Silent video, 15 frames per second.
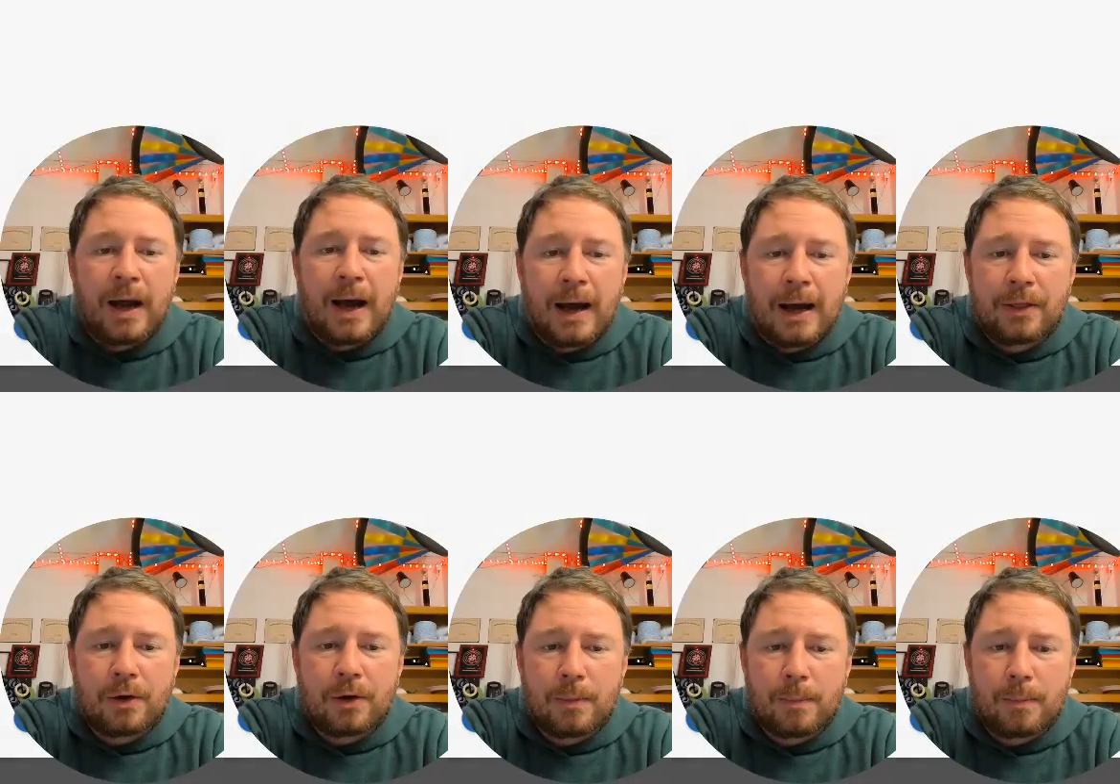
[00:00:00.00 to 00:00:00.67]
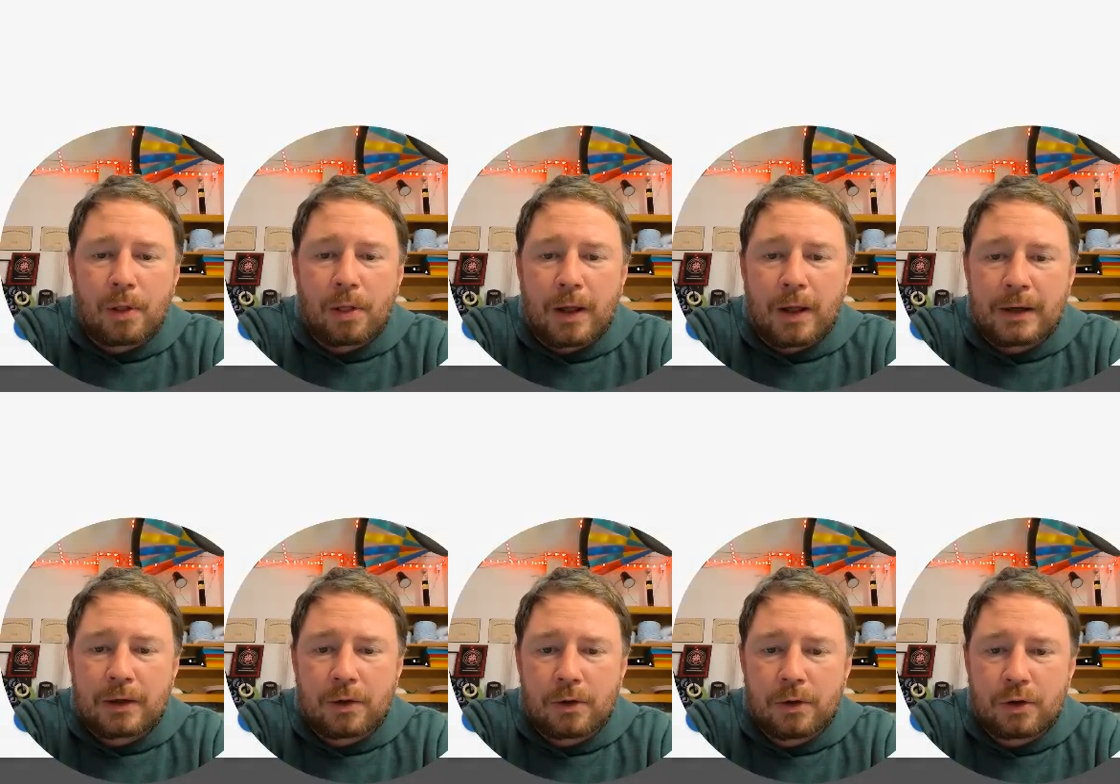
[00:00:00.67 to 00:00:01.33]
either
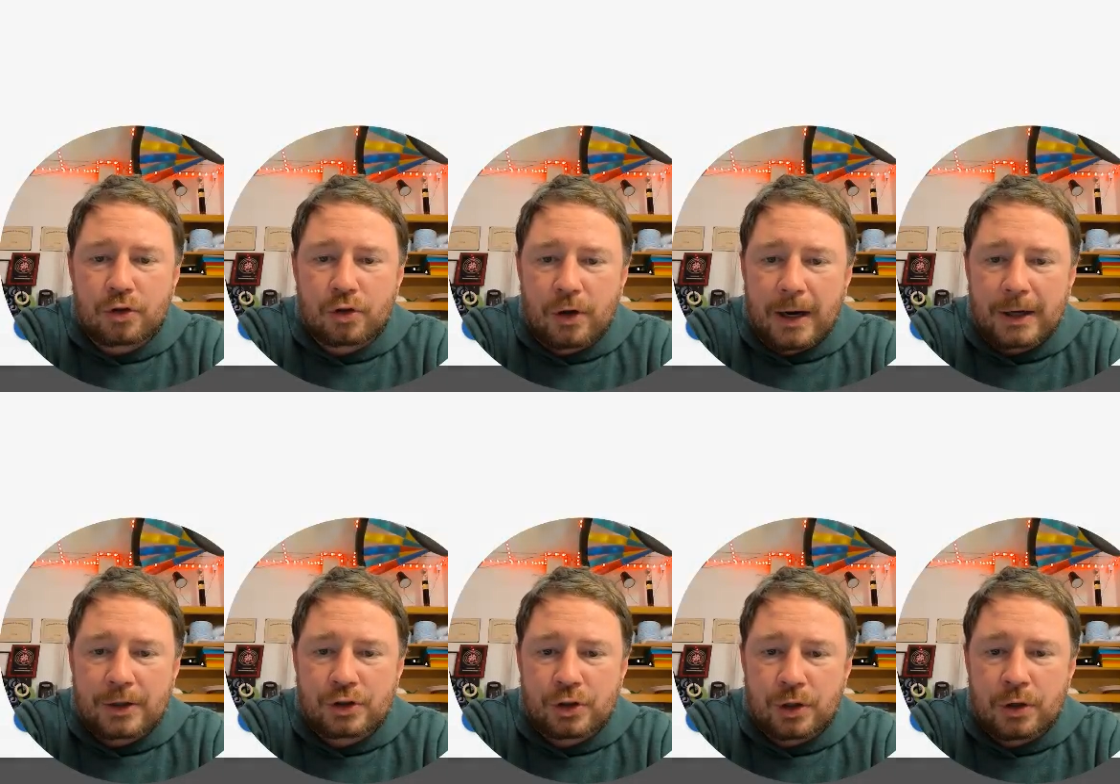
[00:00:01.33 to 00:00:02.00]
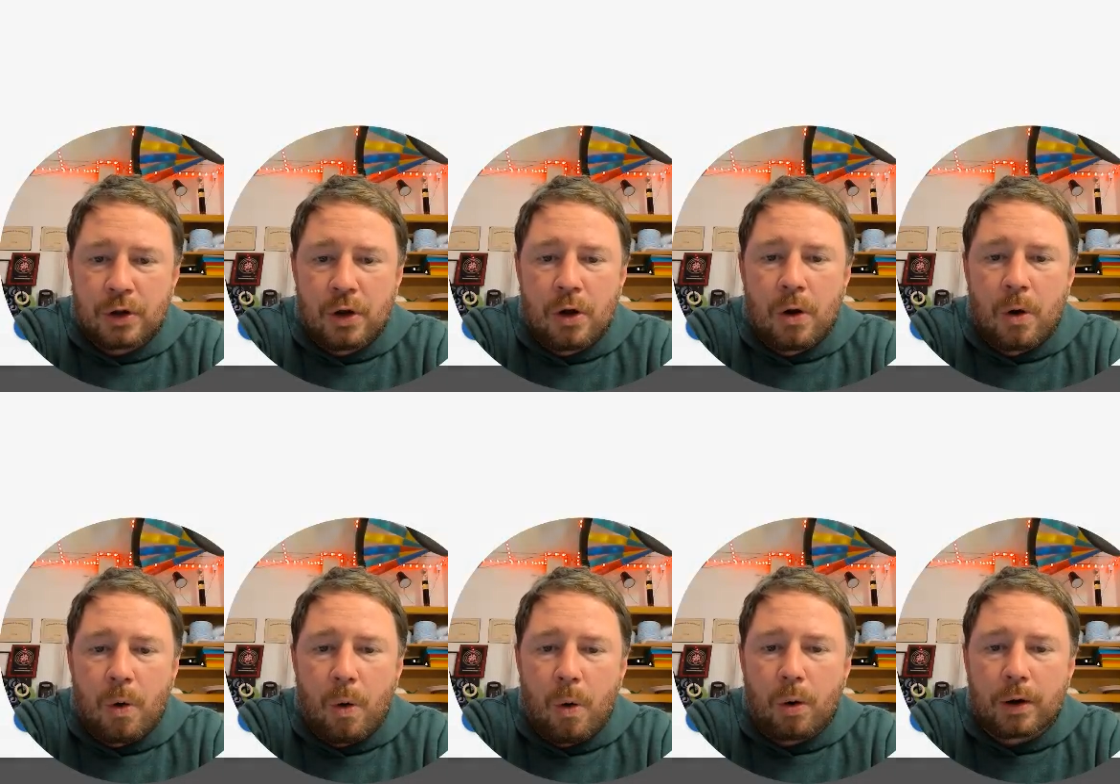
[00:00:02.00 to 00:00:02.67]
molecular attraction
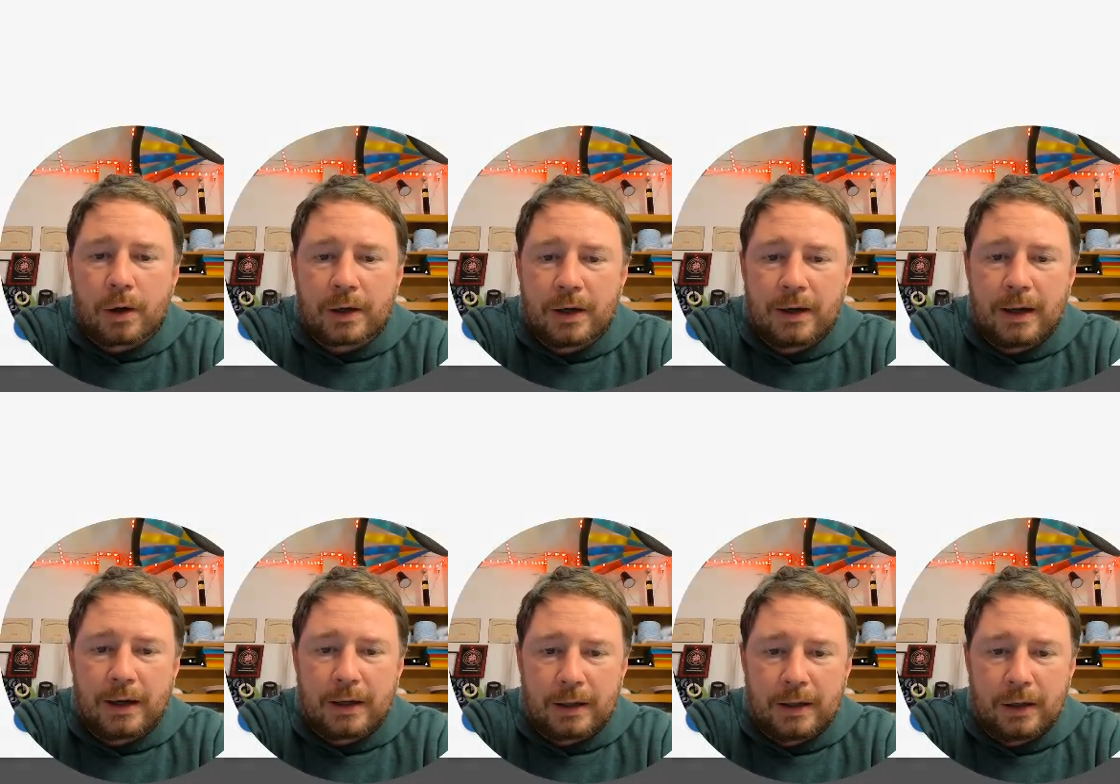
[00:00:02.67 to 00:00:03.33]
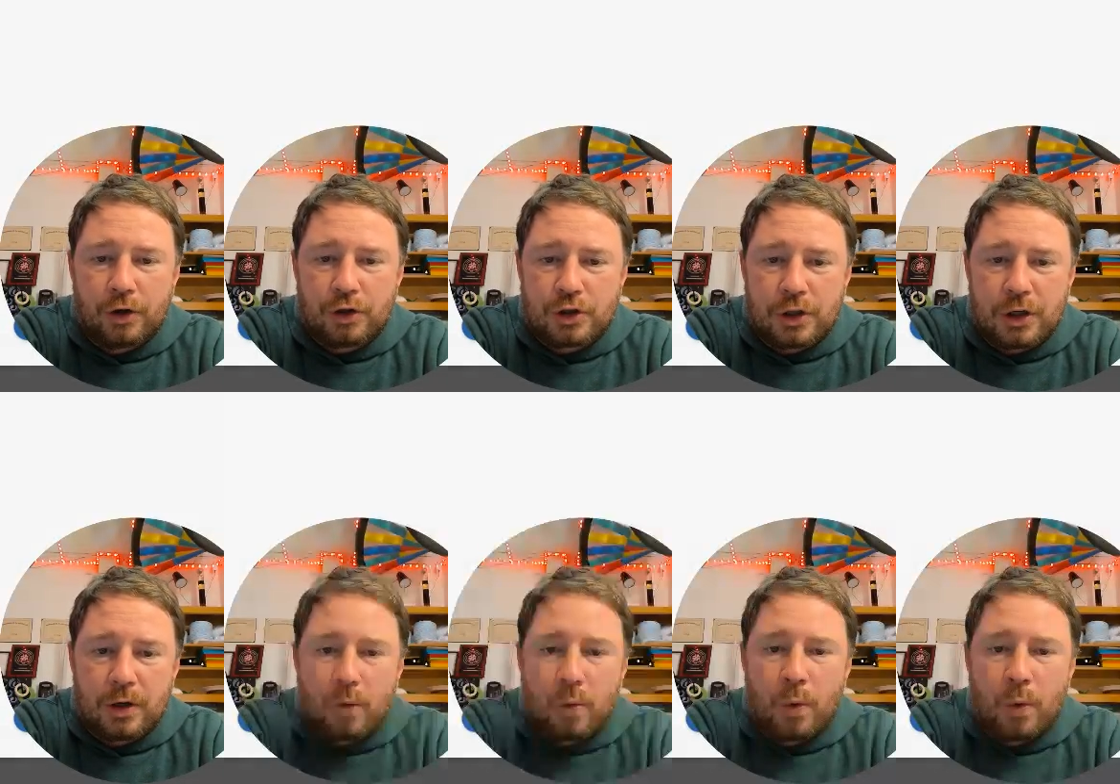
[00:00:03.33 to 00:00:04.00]
or kinetic
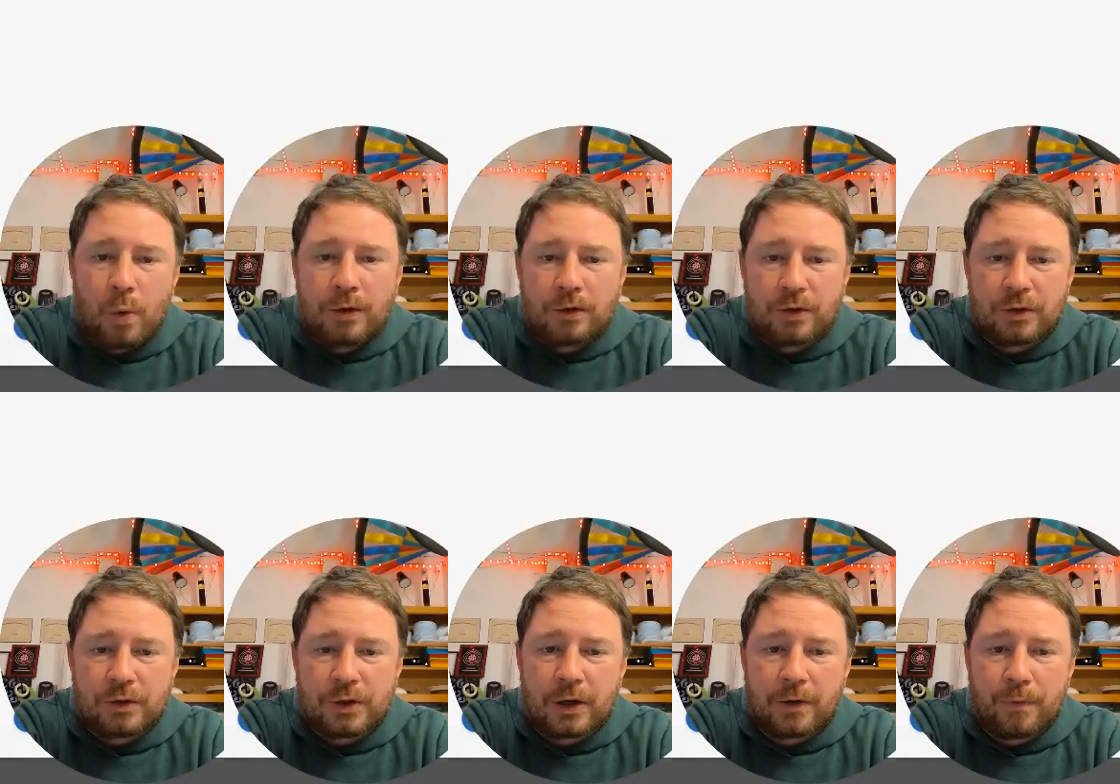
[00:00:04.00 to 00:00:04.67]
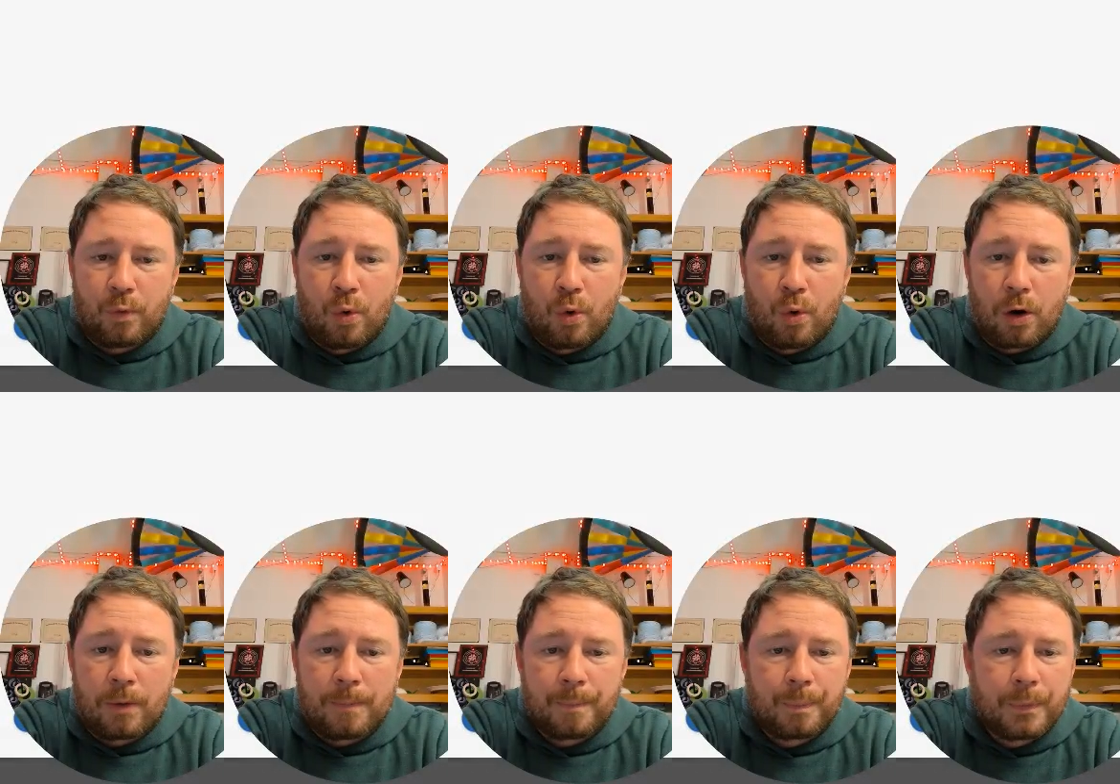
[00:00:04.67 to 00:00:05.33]
energy wins the tug of war.